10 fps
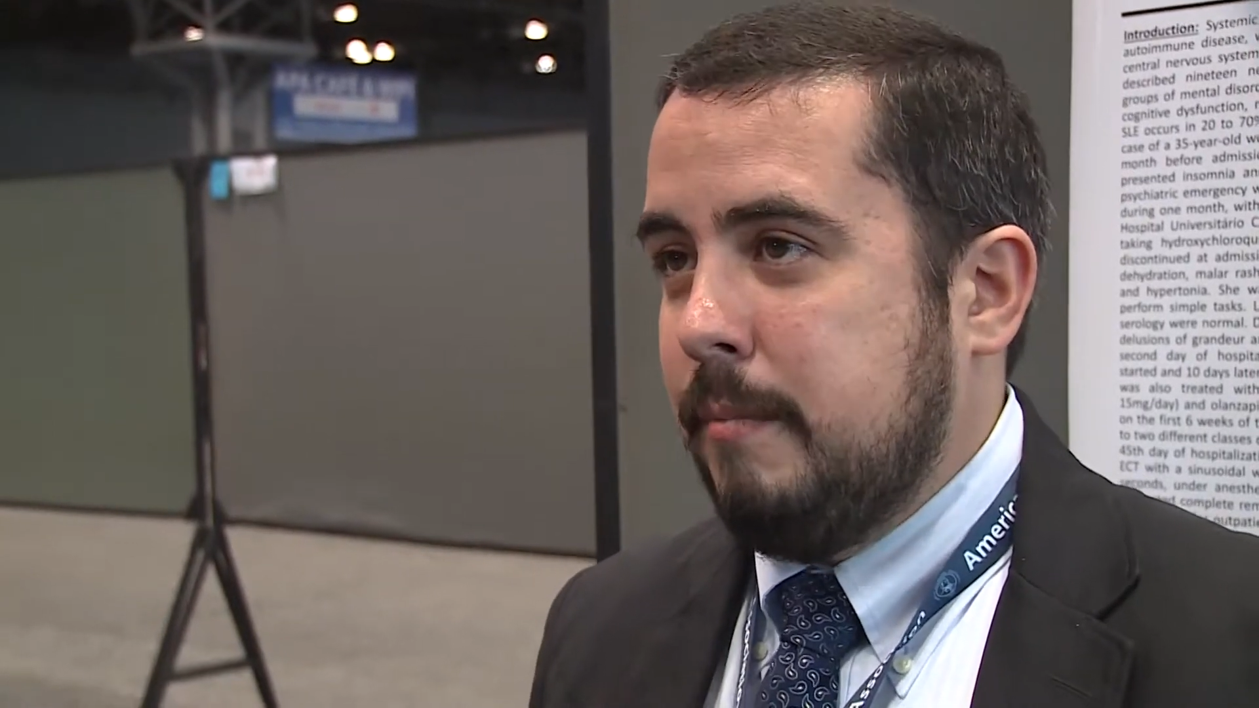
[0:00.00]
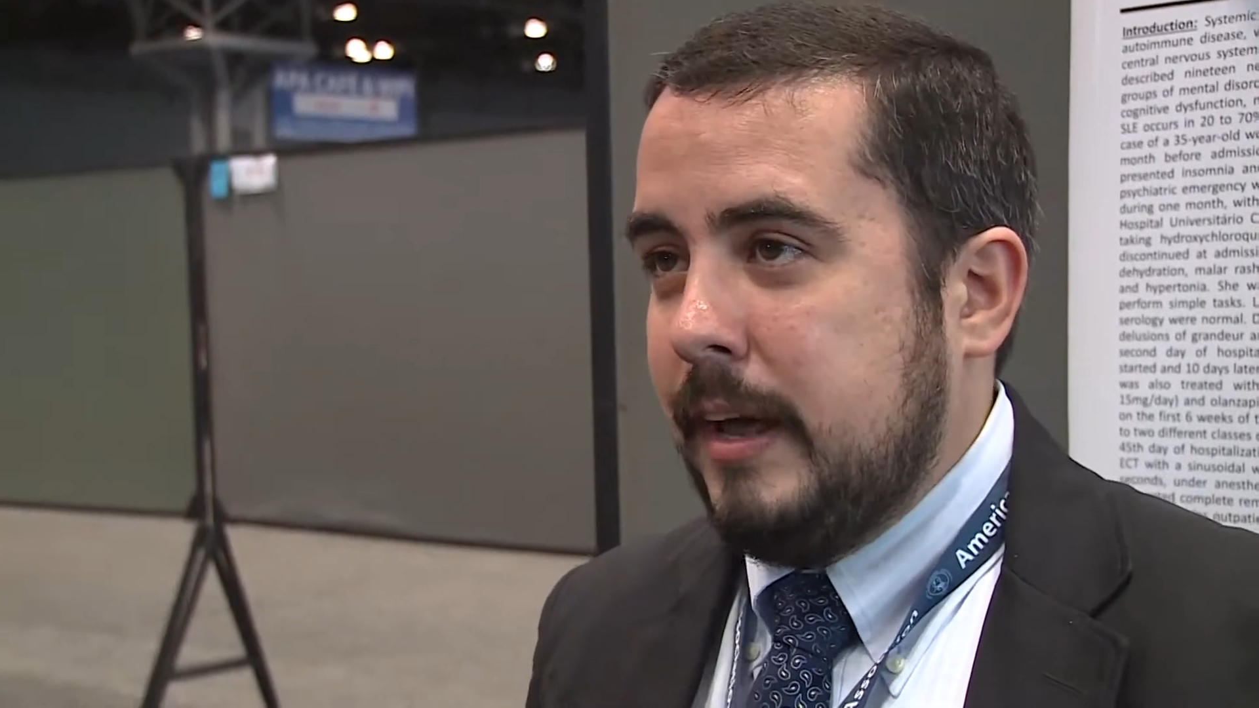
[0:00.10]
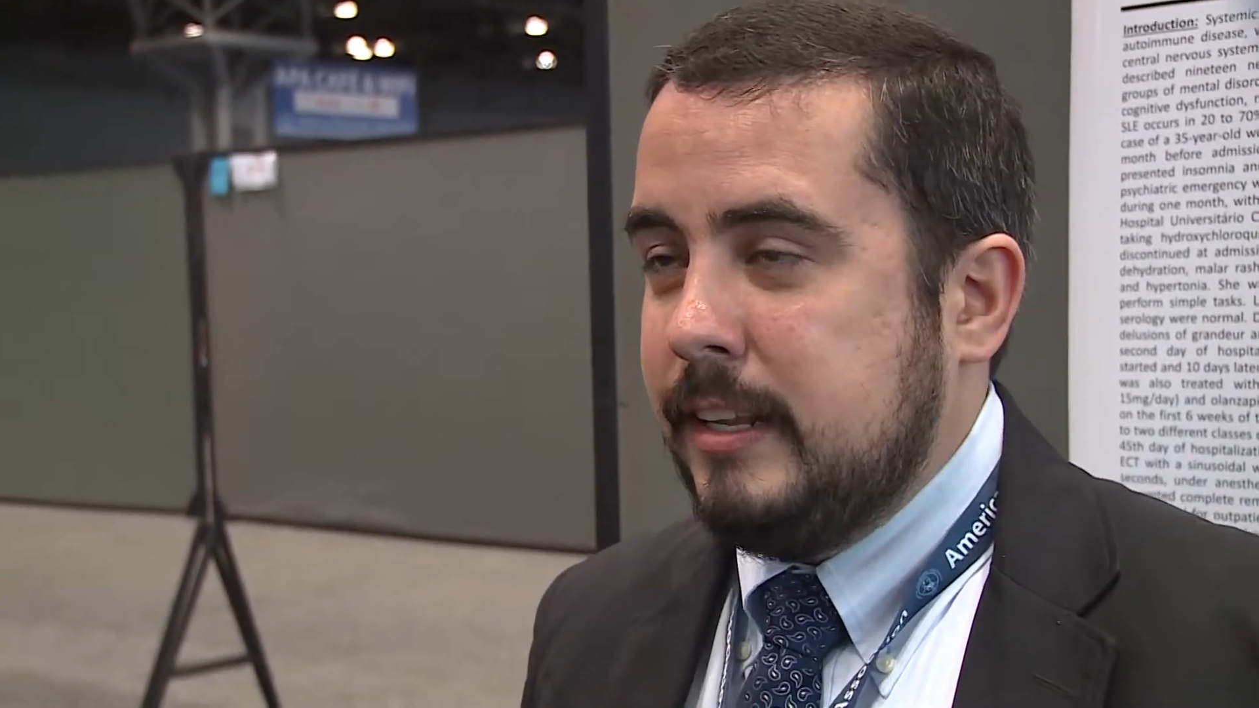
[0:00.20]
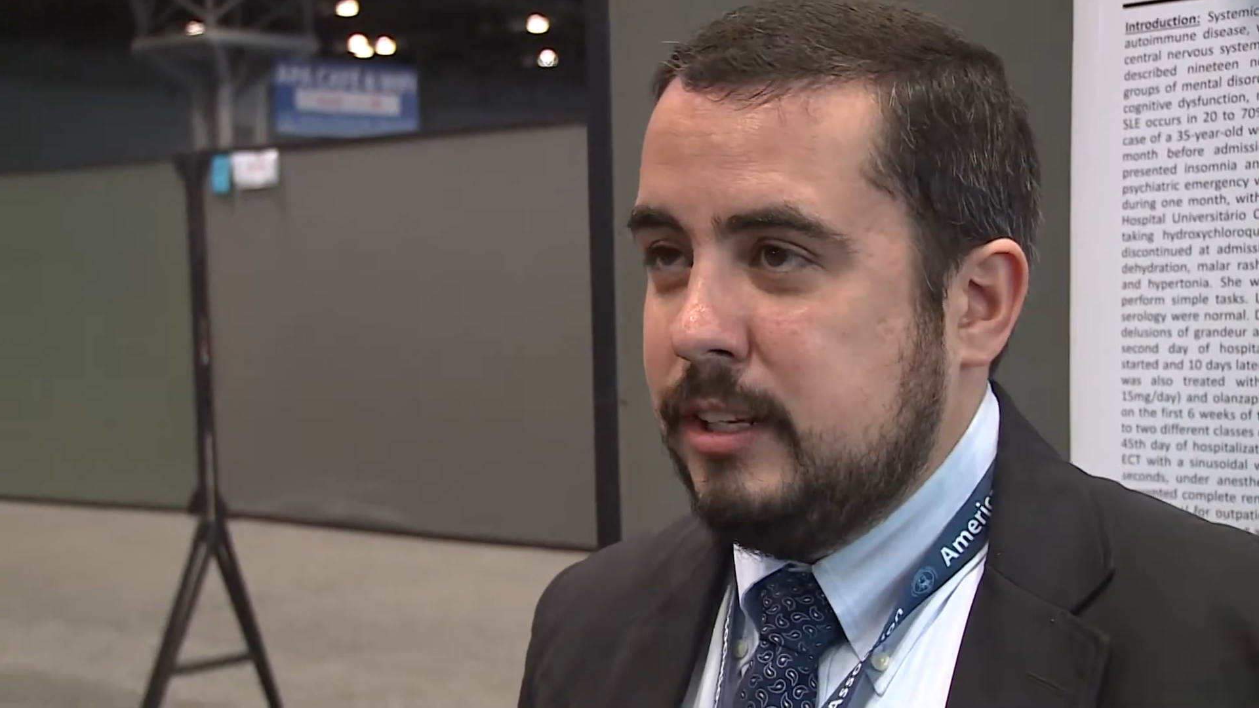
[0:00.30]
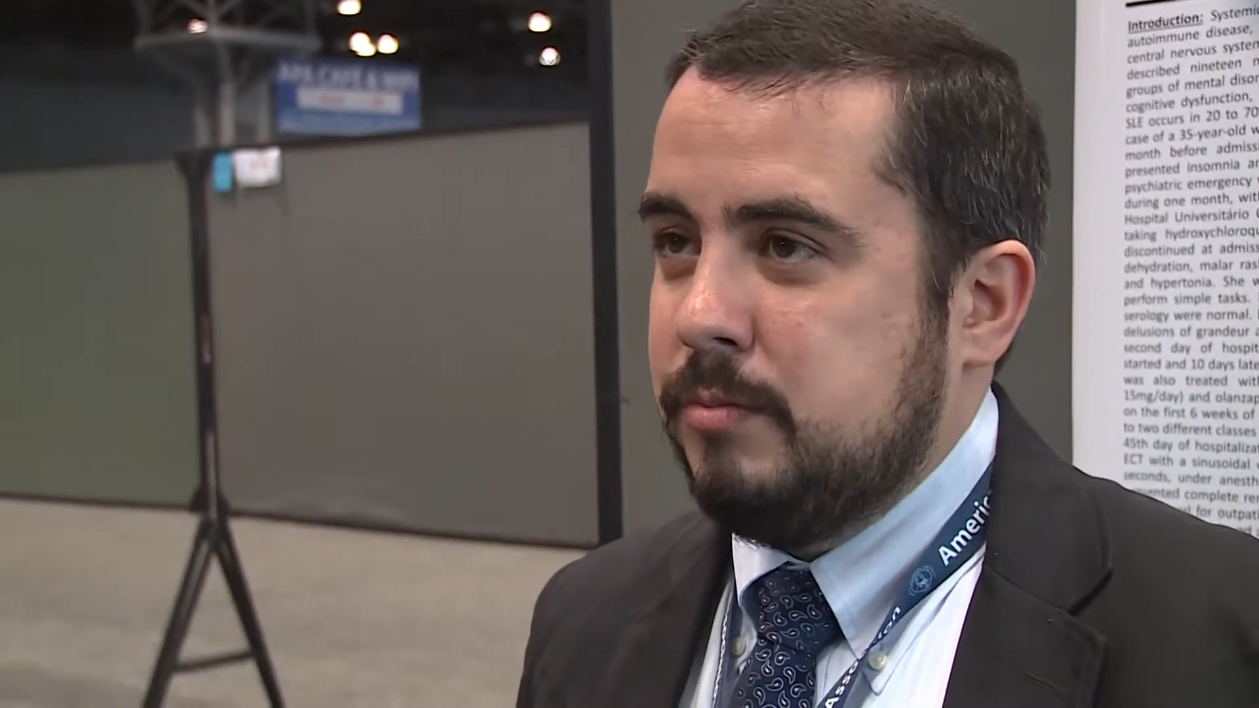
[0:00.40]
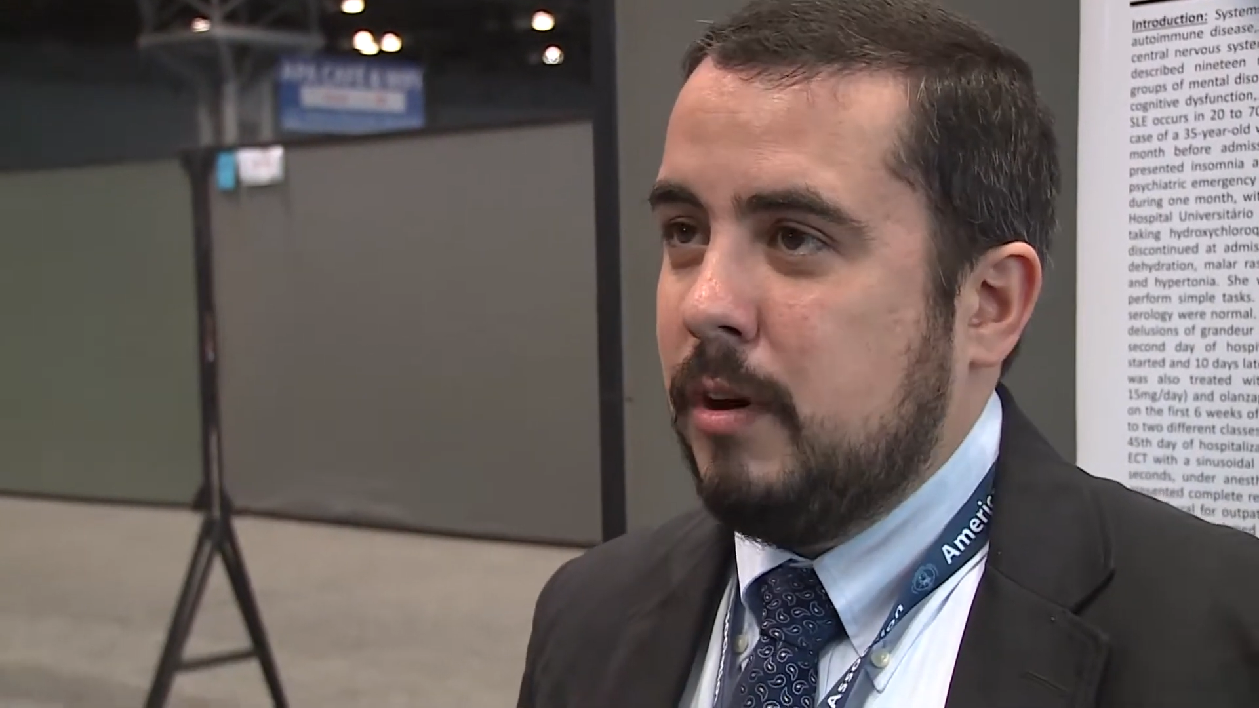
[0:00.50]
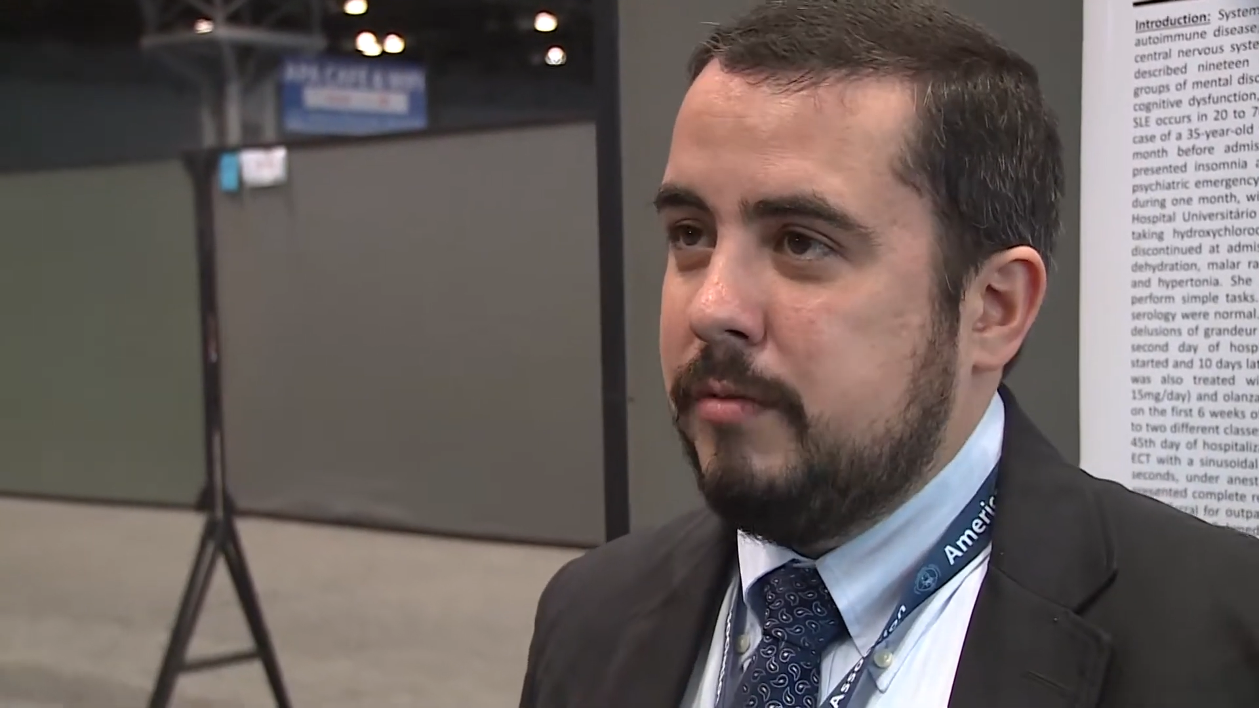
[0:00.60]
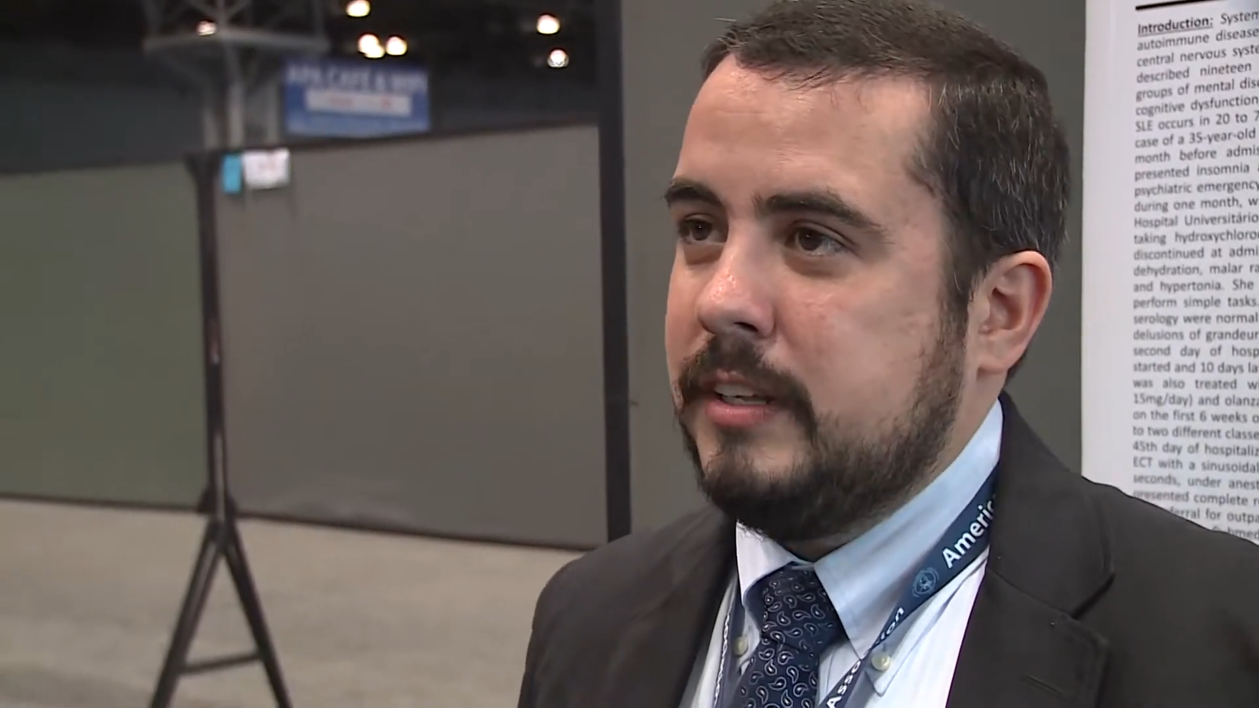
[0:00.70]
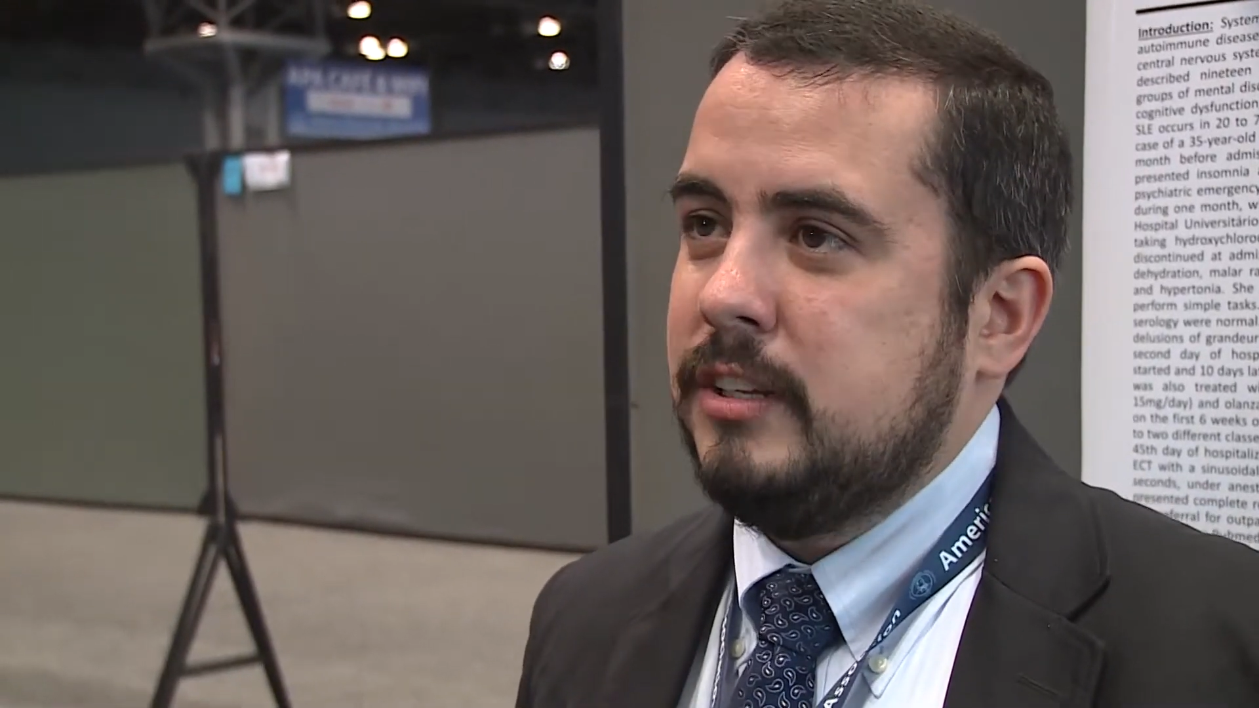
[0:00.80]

body dysmorphic